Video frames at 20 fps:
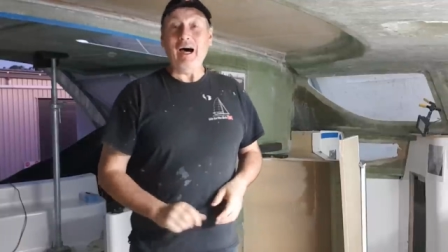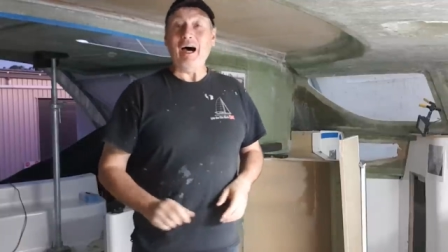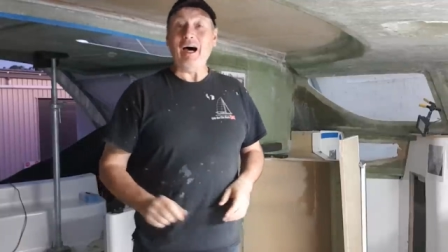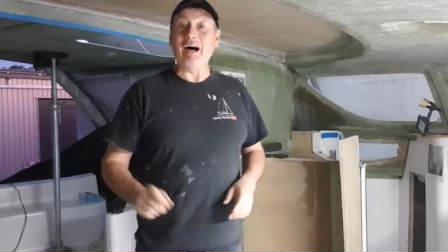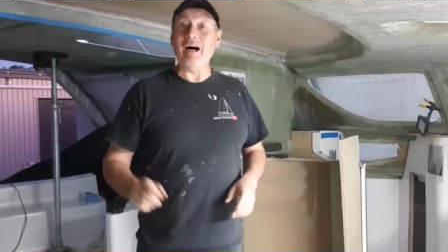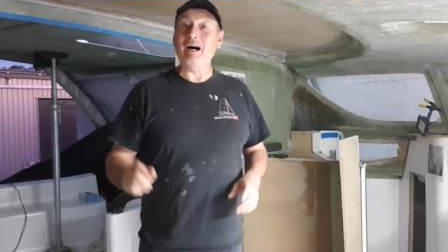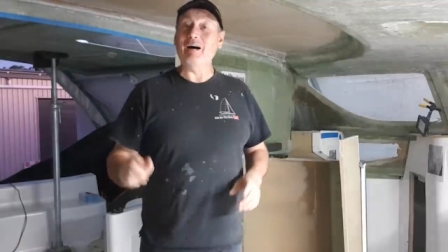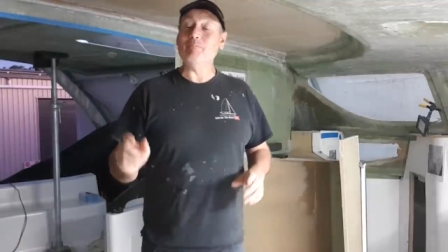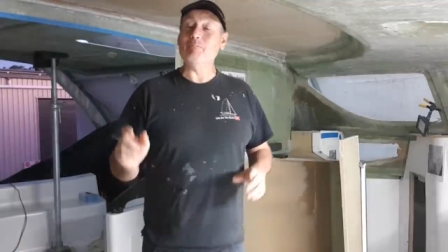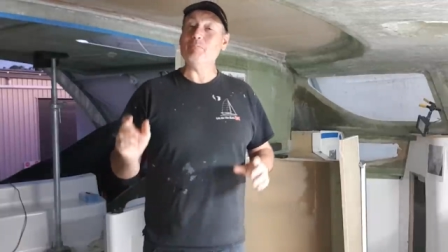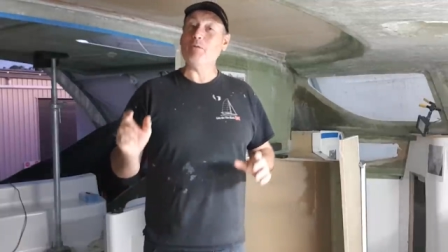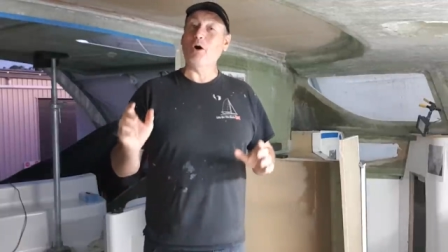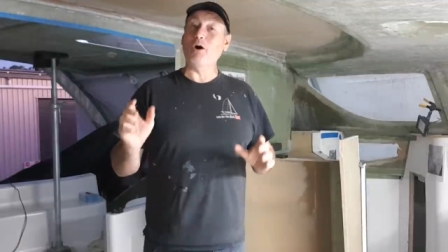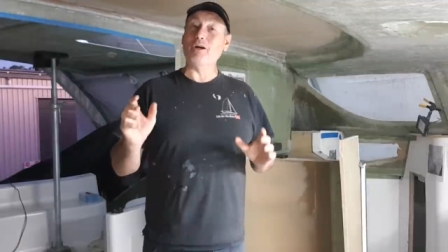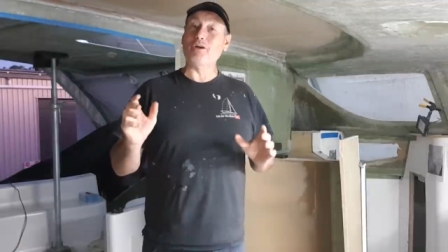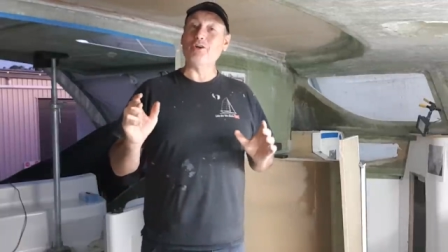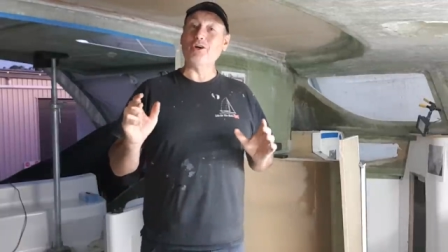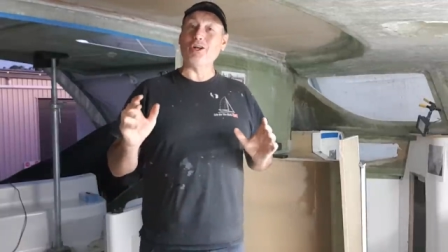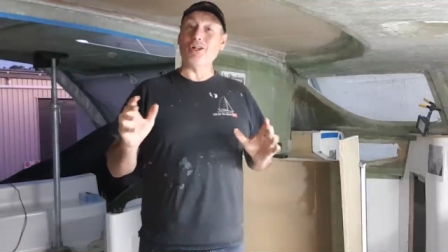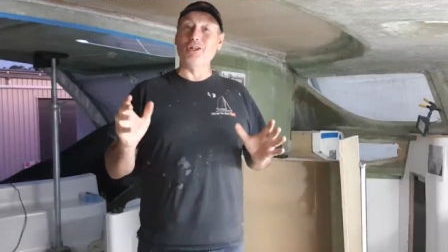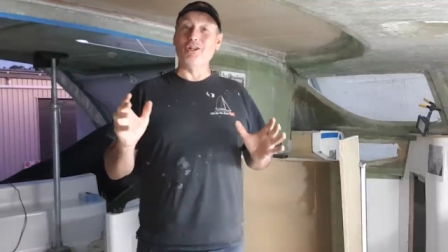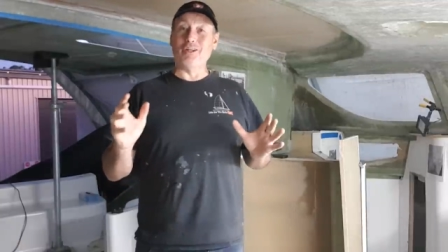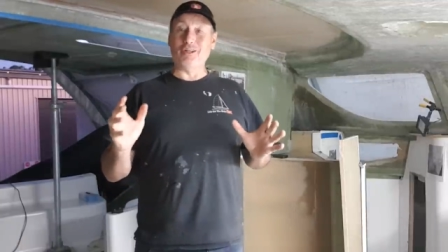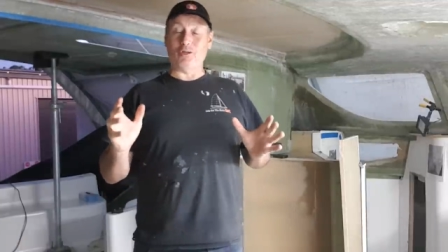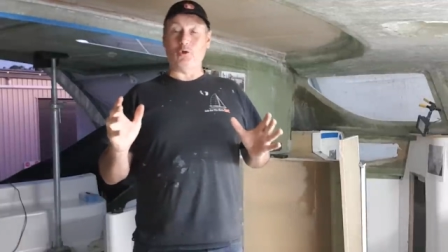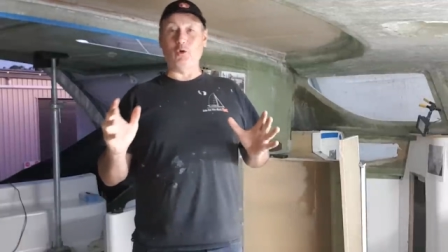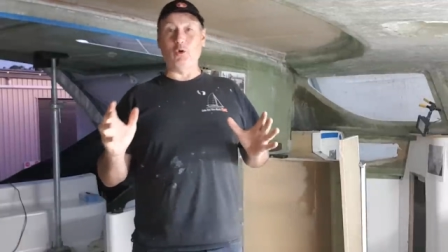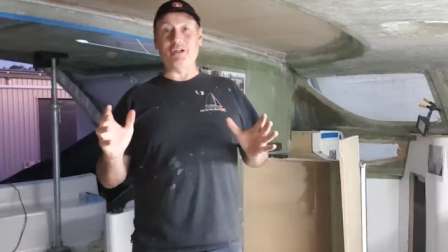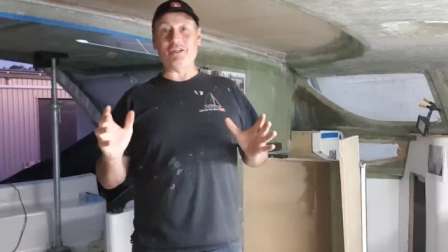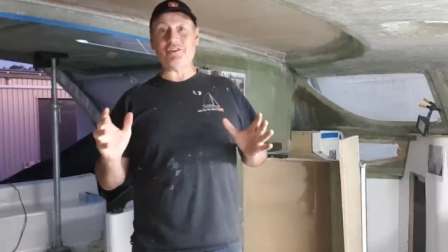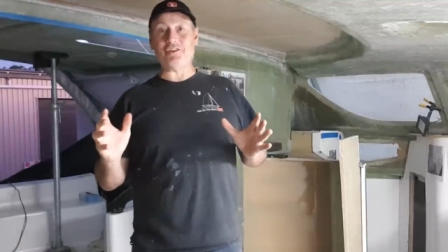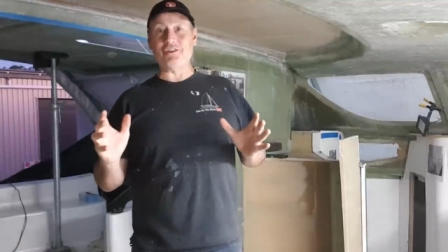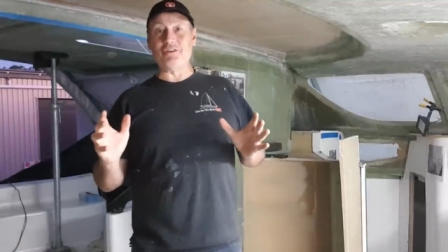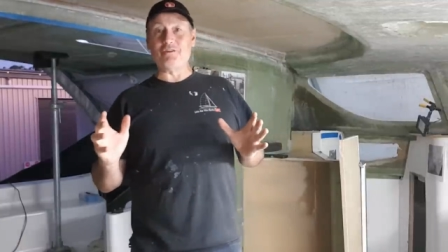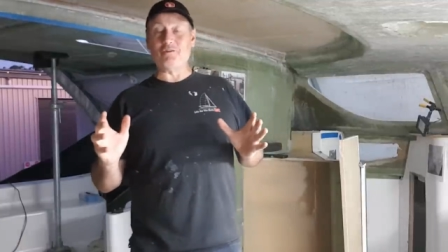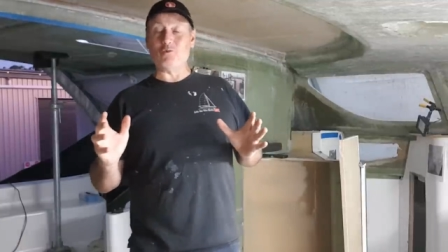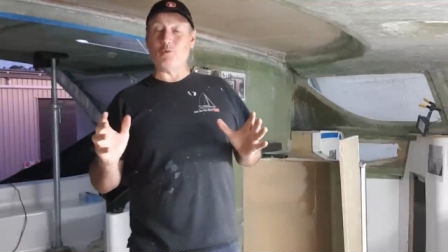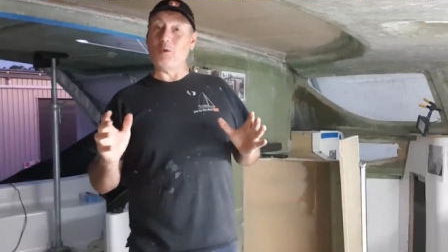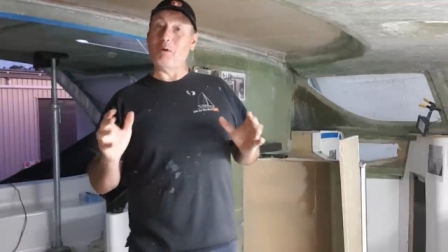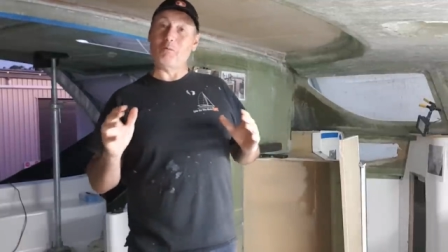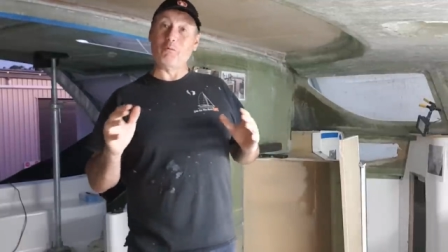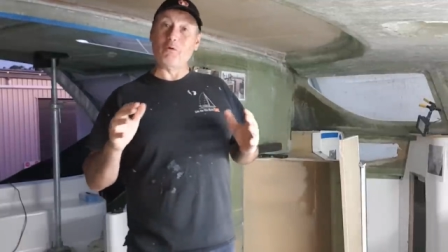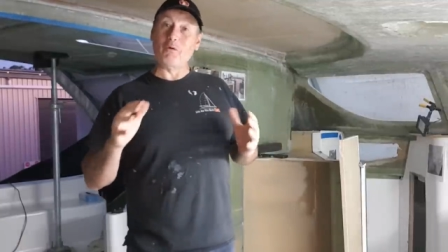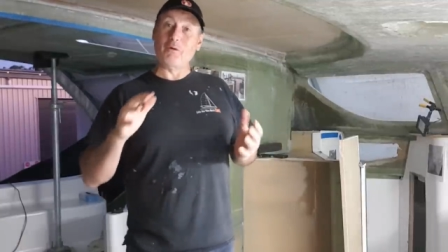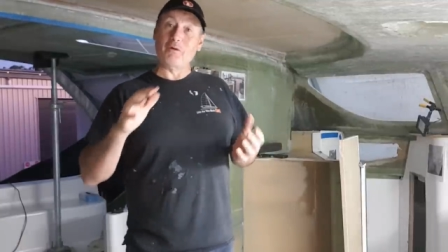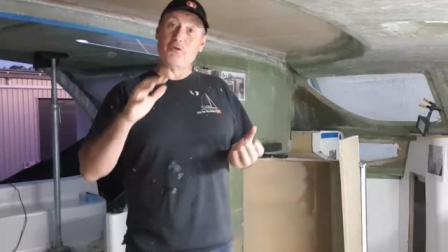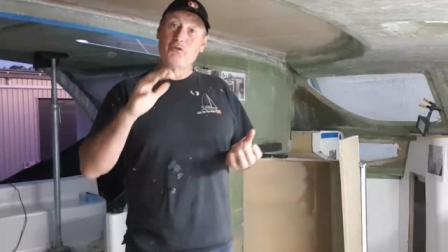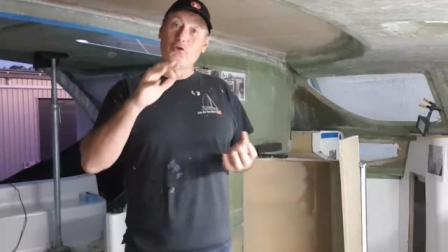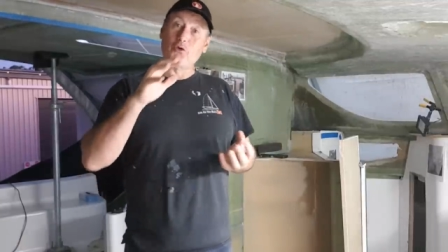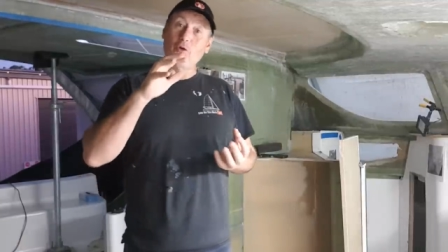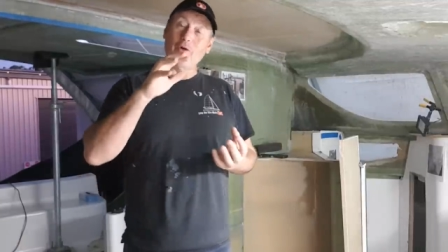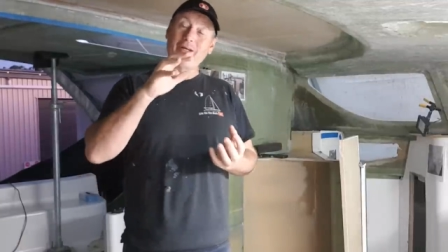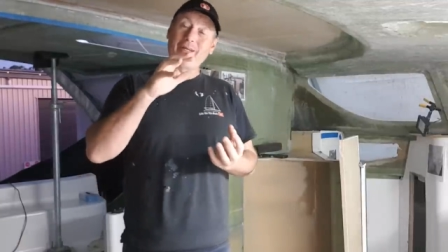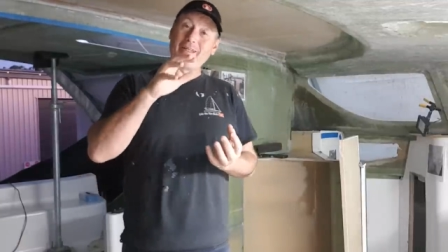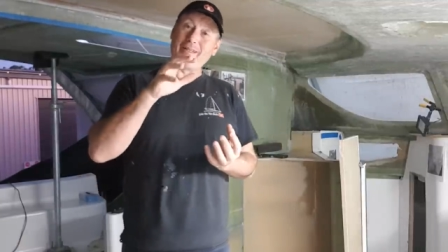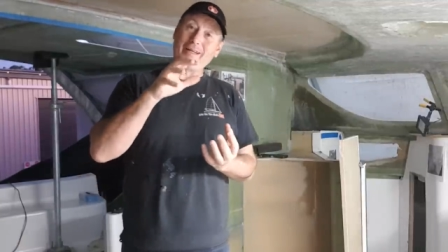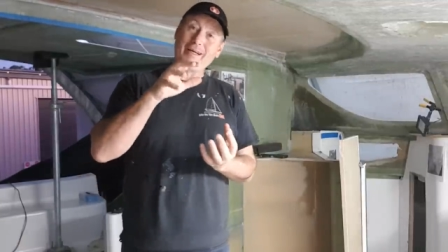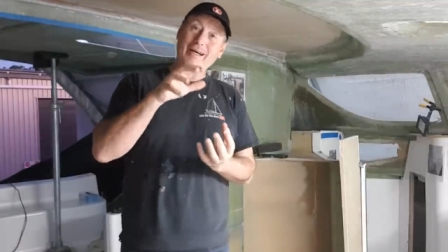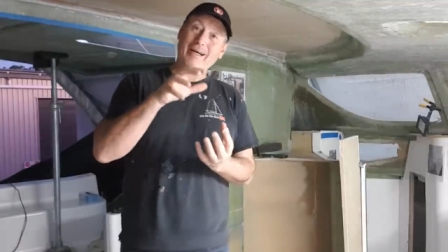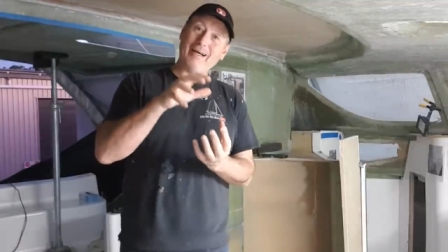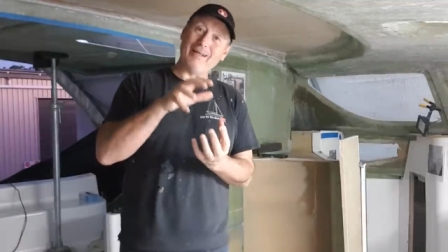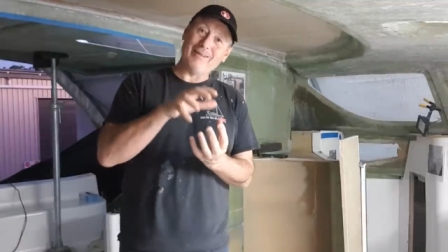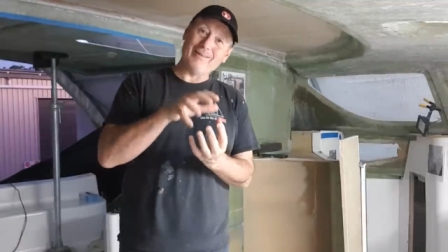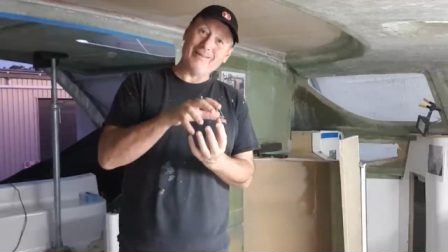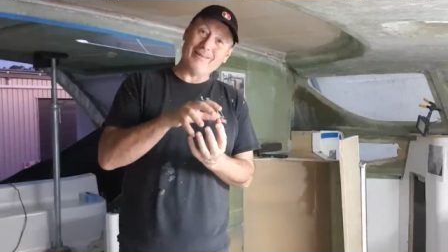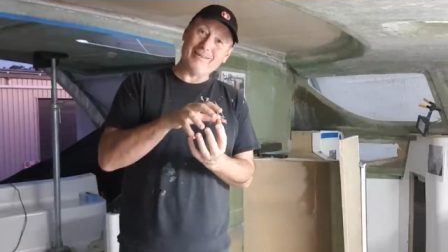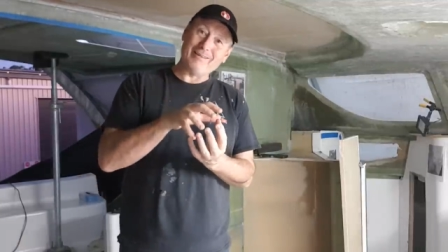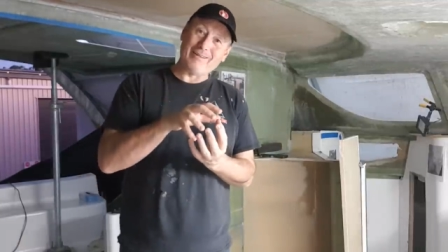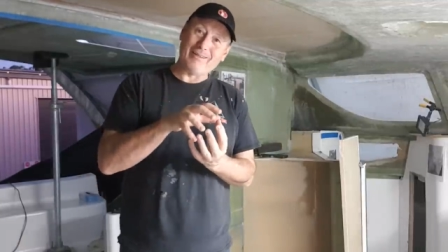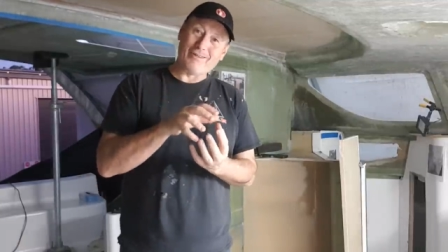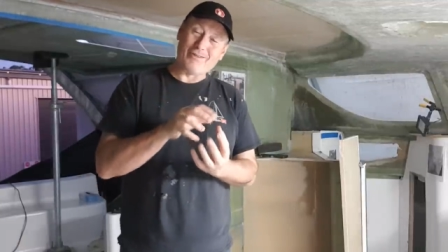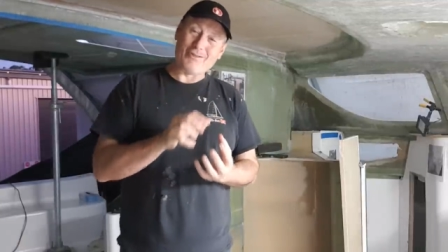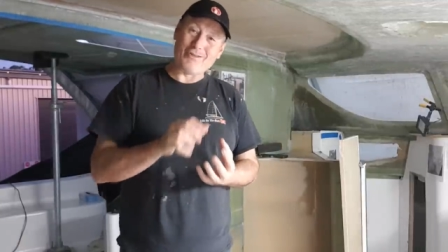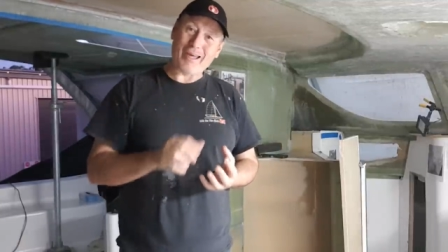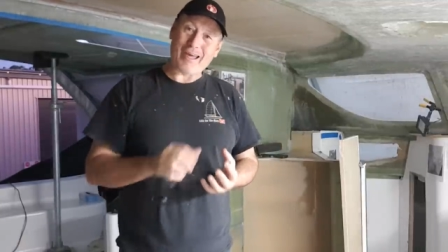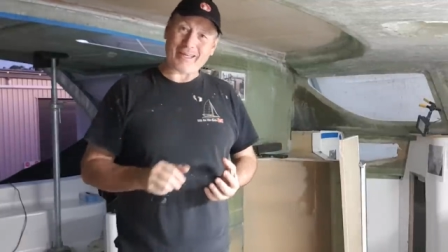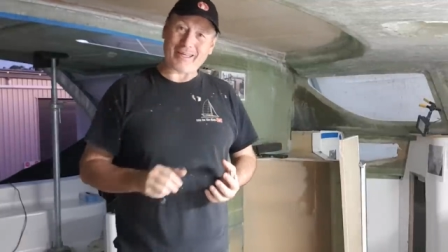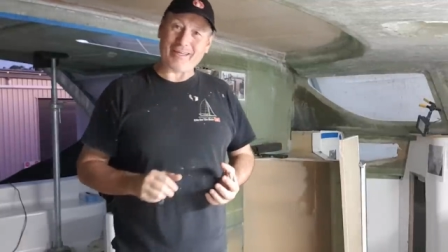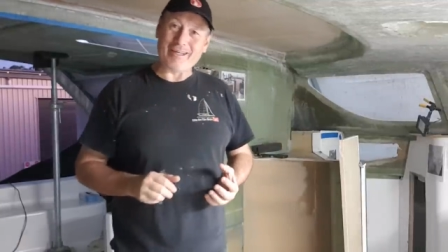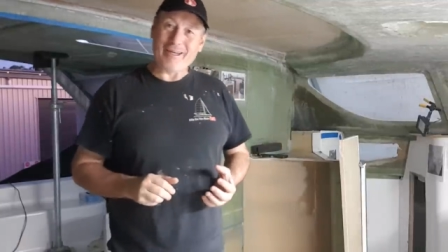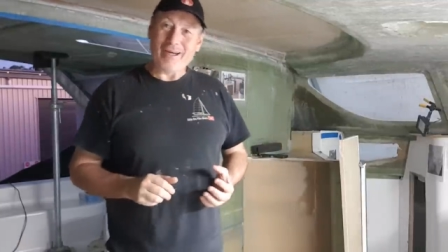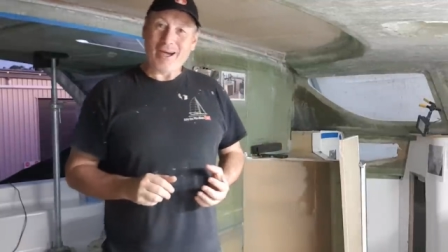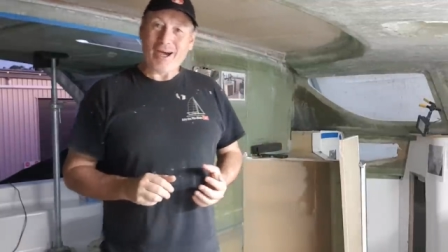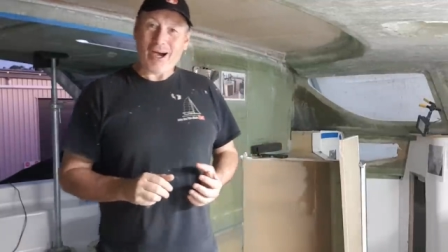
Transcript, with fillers: Um, I got a lot of questions when we were joining the hull and the deck